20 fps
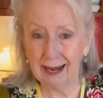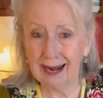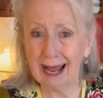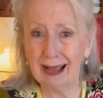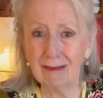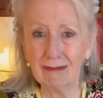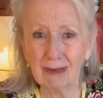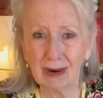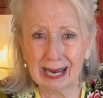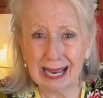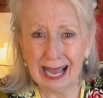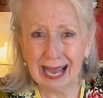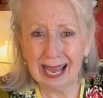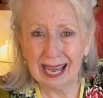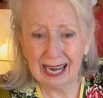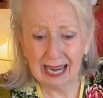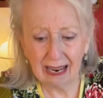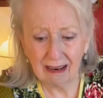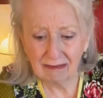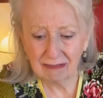I
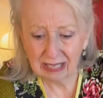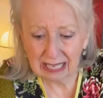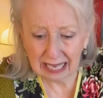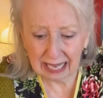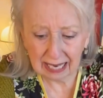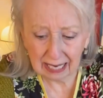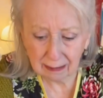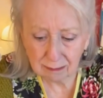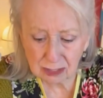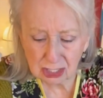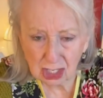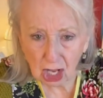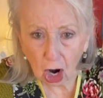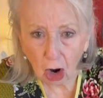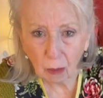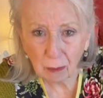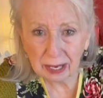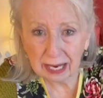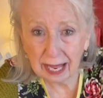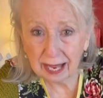forgot. I'm sorry.